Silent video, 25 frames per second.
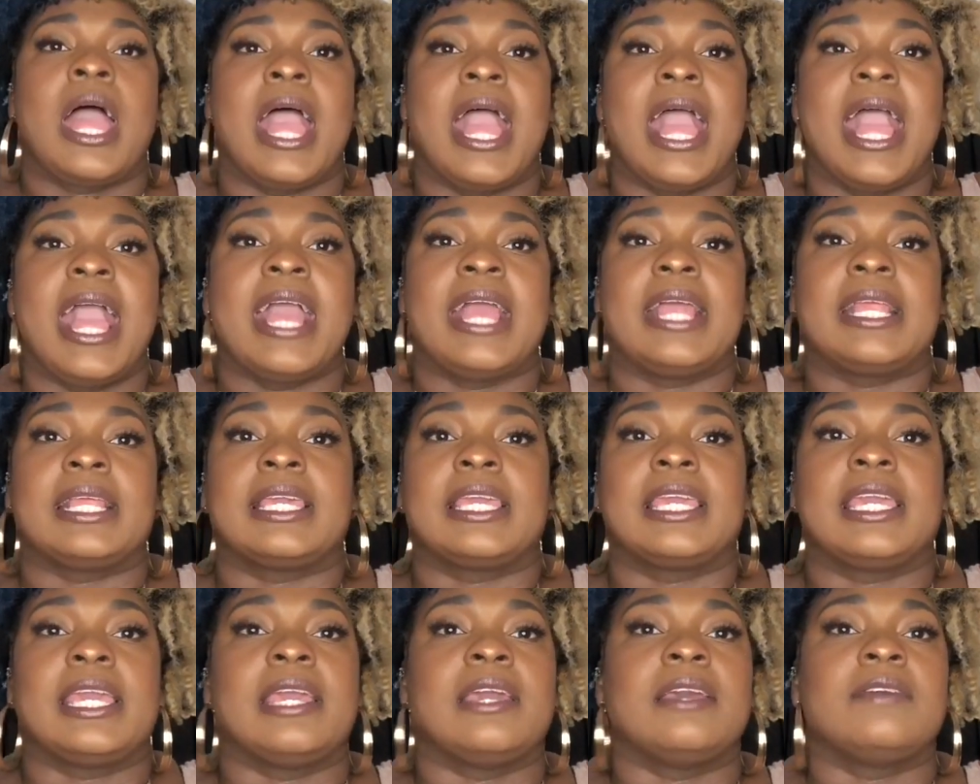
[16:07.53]
It
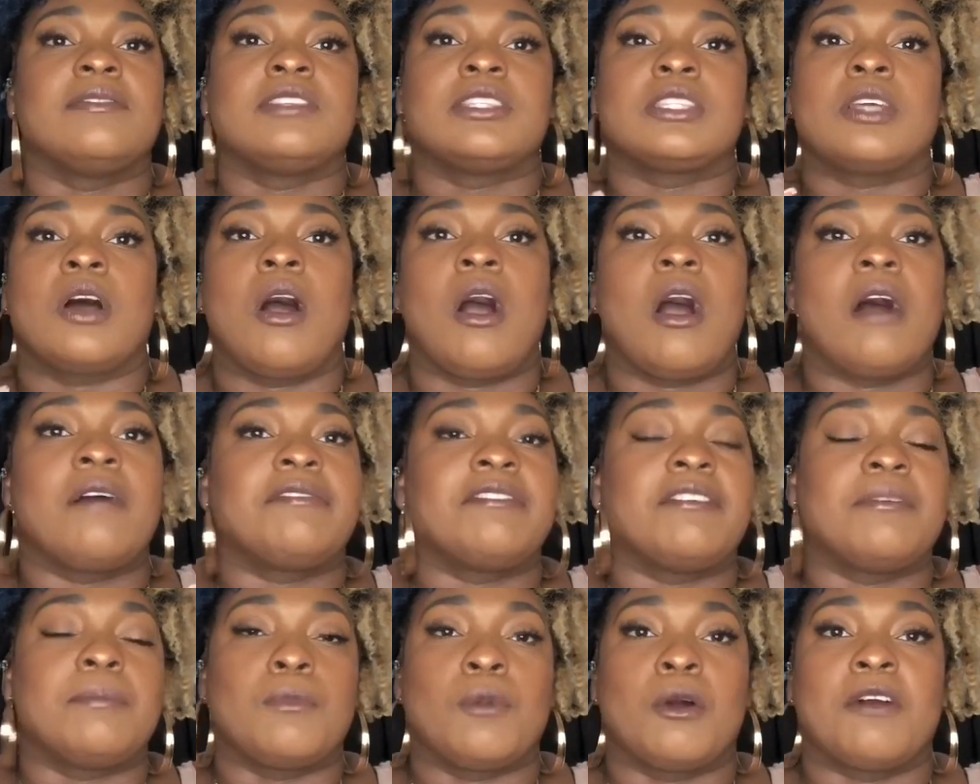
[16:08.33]
gives off
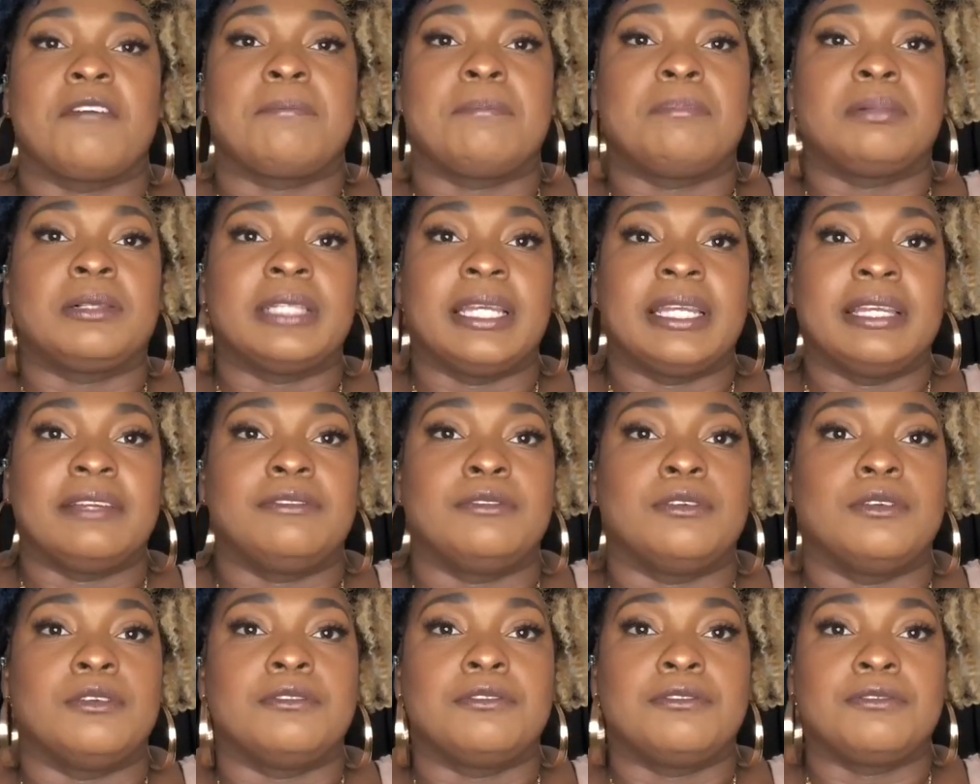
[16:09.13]
a more
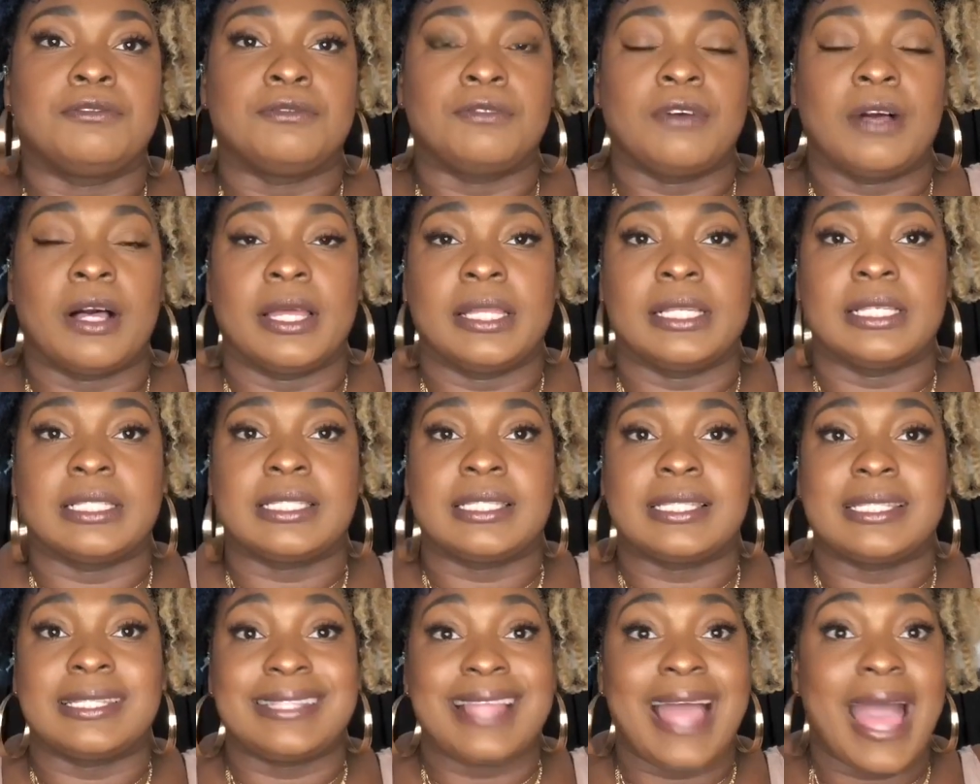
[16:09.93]
playful, fun,
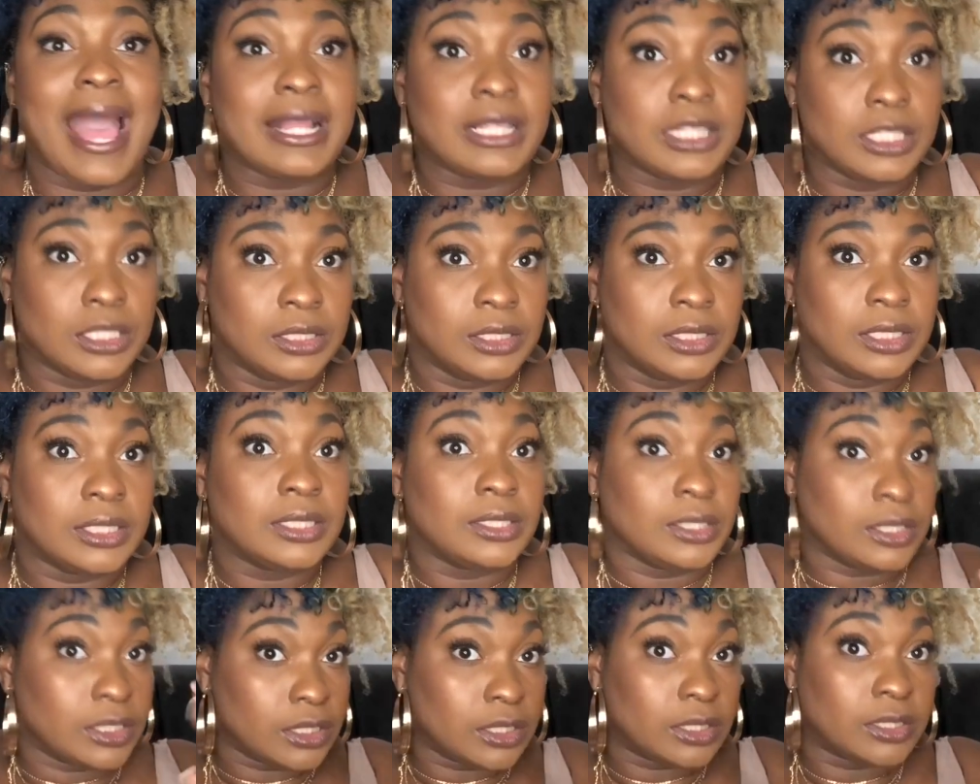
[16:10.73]
stacked look,
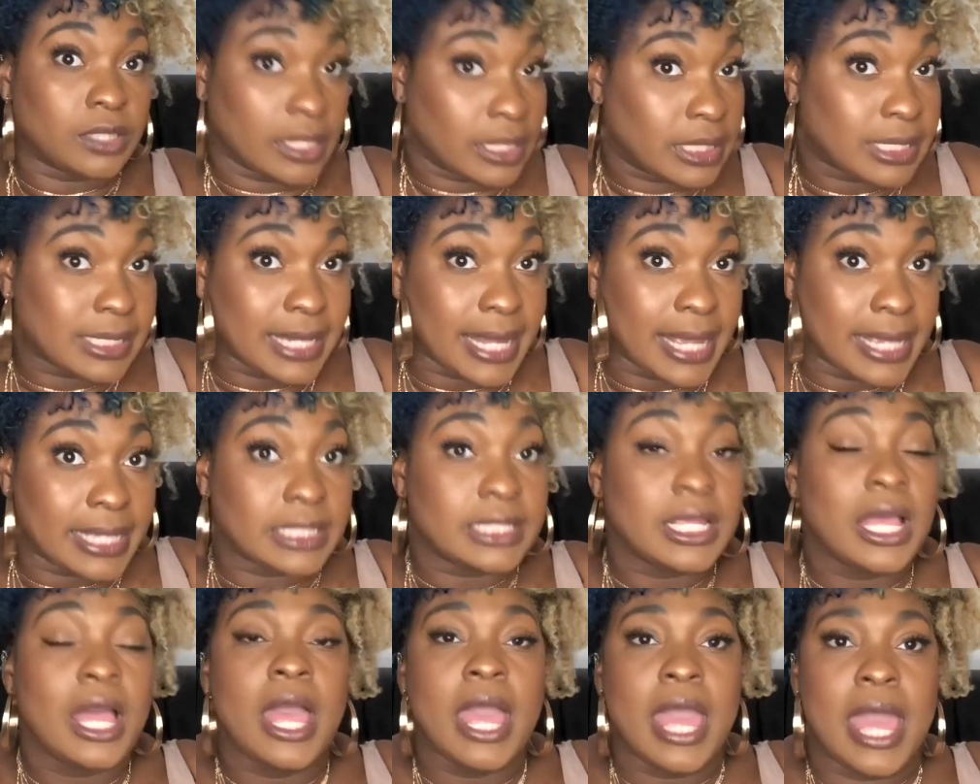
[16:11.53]
it's nice.
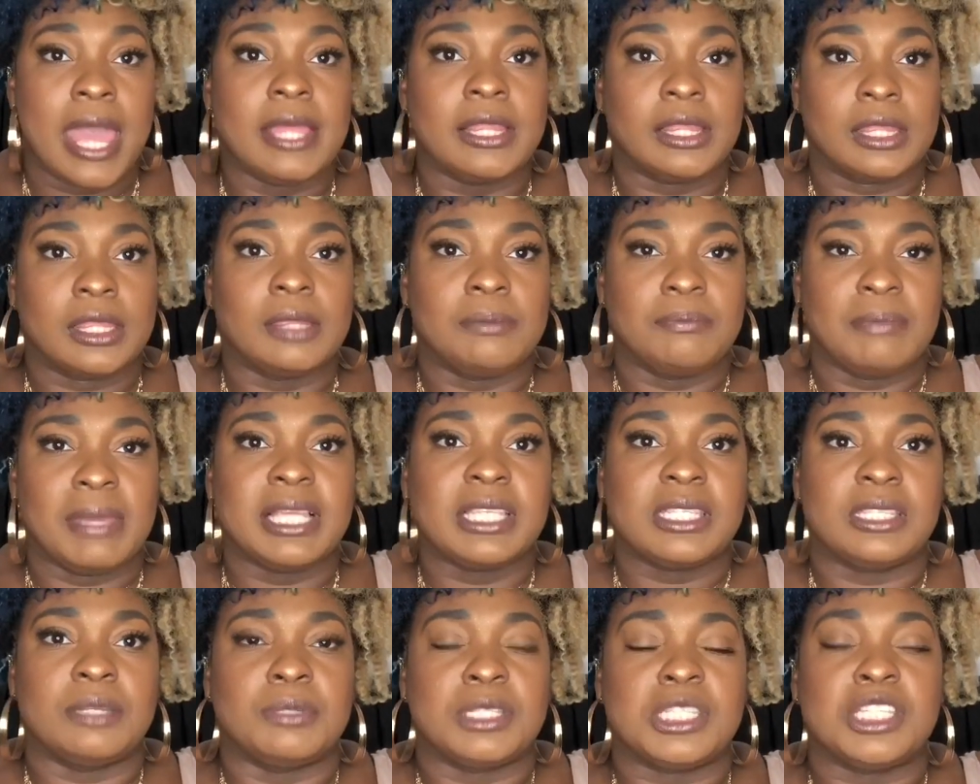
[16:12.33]
it
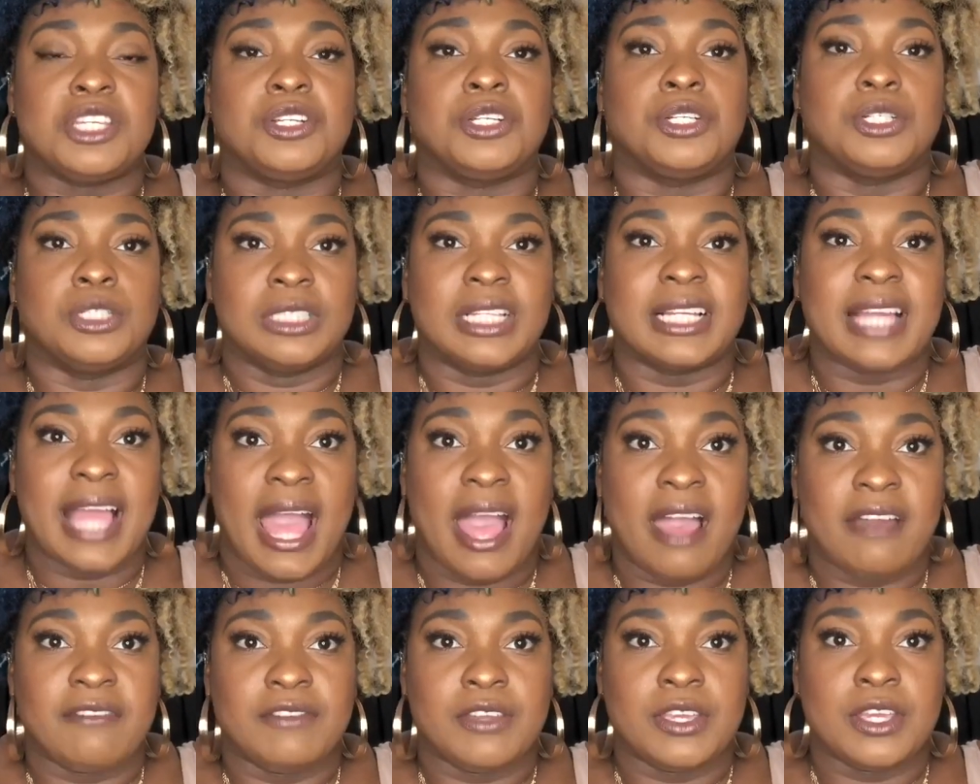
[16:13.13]
makes the material look
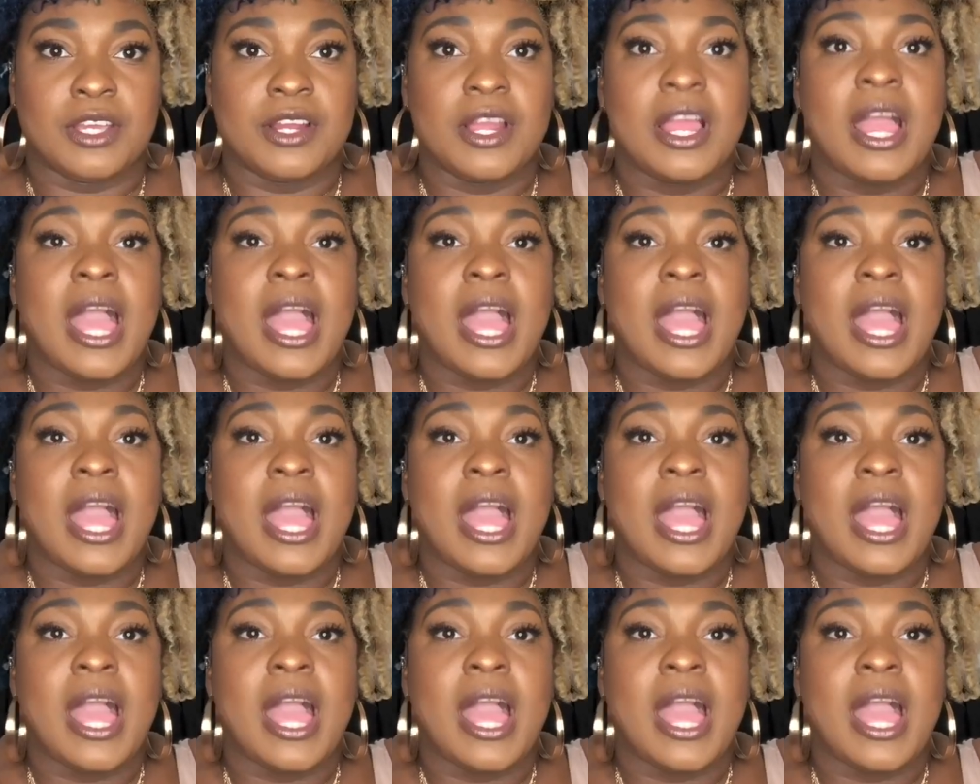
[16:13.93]
heavier.